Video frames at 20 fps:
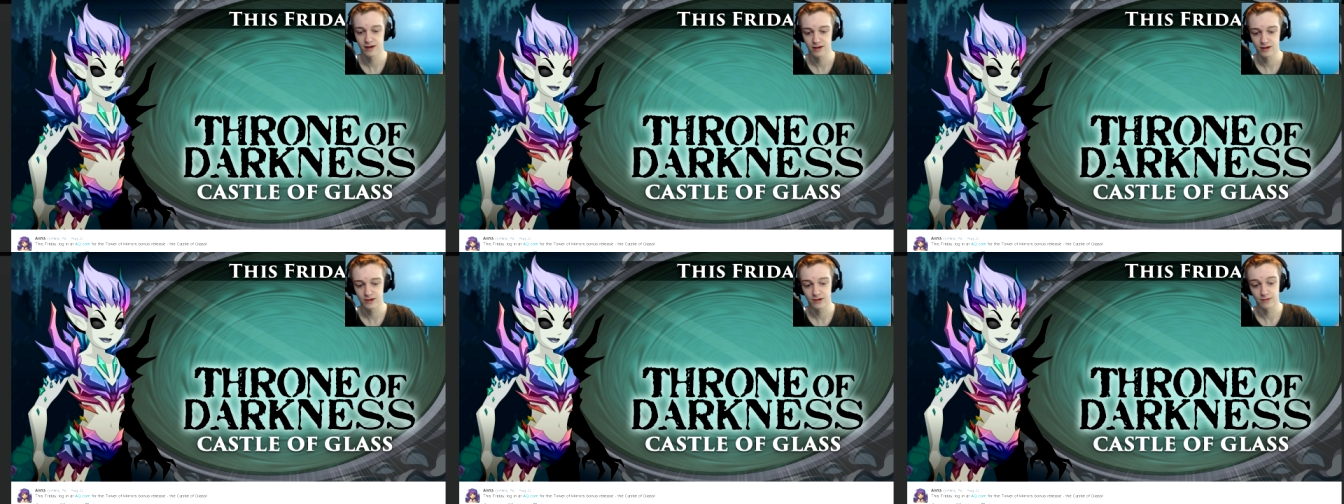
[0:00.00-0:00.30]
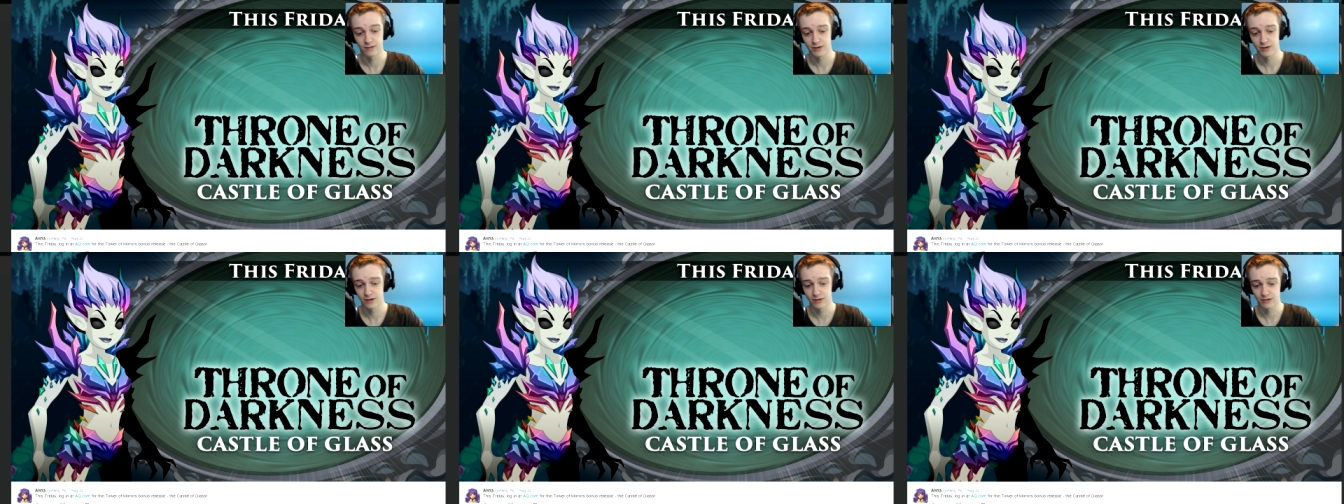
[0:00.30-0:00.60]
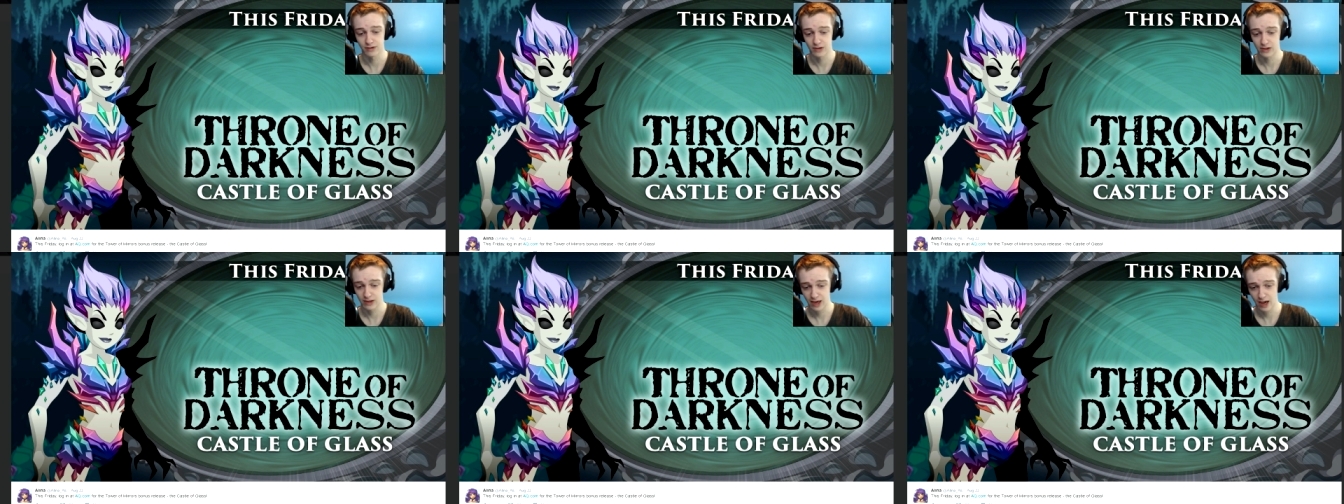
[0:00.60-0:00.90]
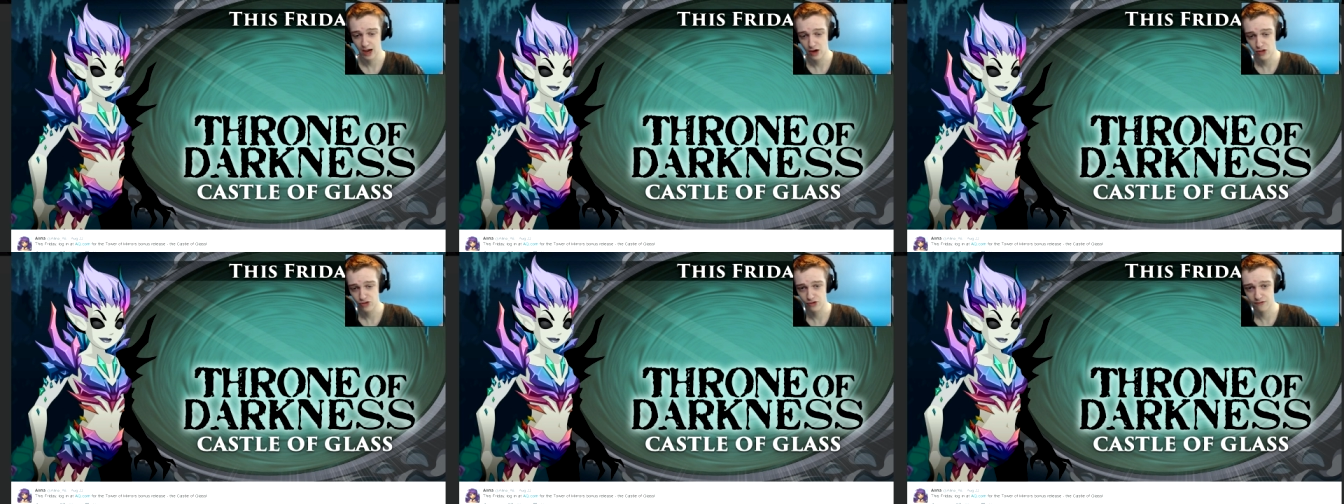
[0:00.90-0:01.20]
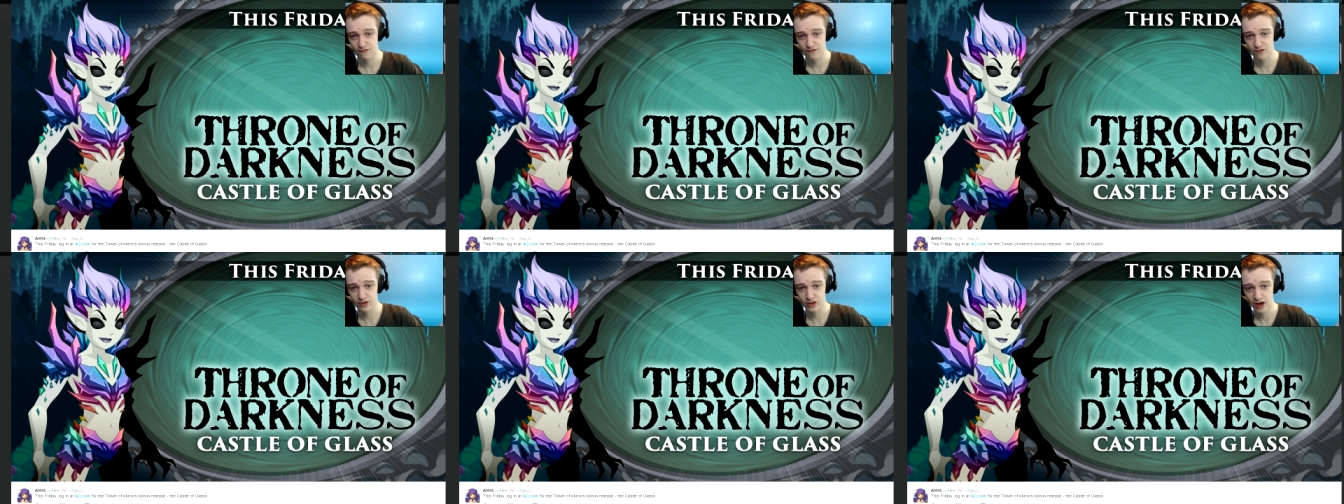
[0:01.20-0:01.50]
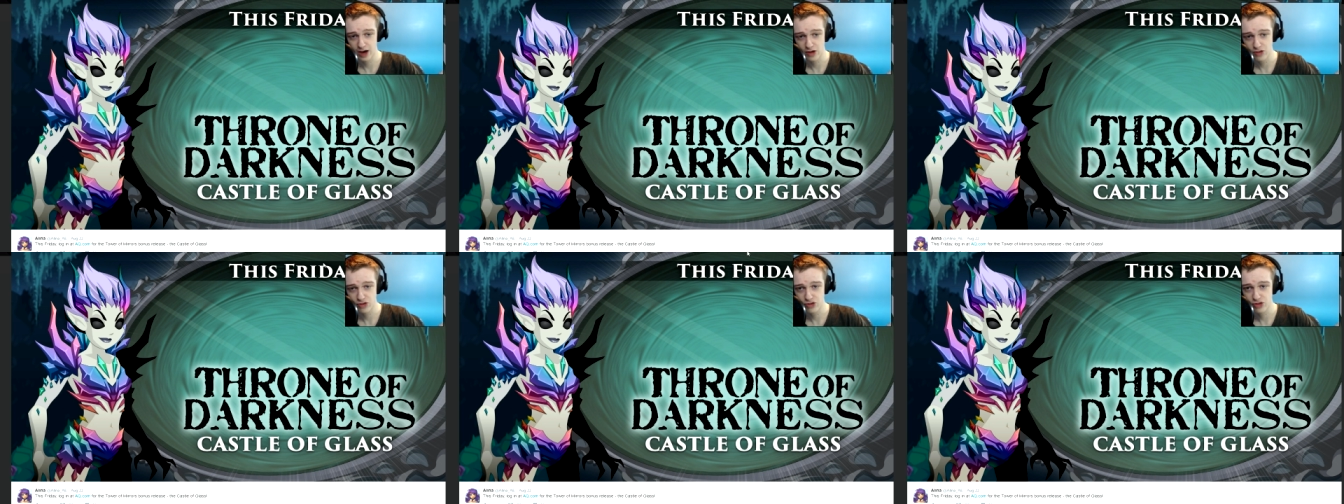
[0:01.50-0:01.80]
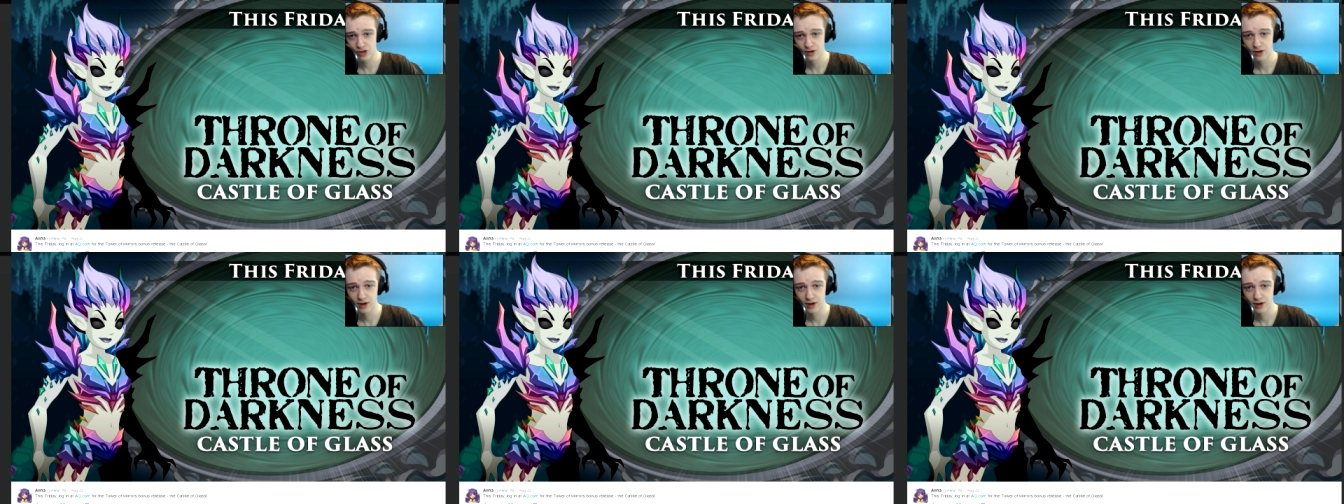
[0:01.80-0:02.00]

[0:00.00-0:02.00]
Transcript: So we're going to Castle of Glass.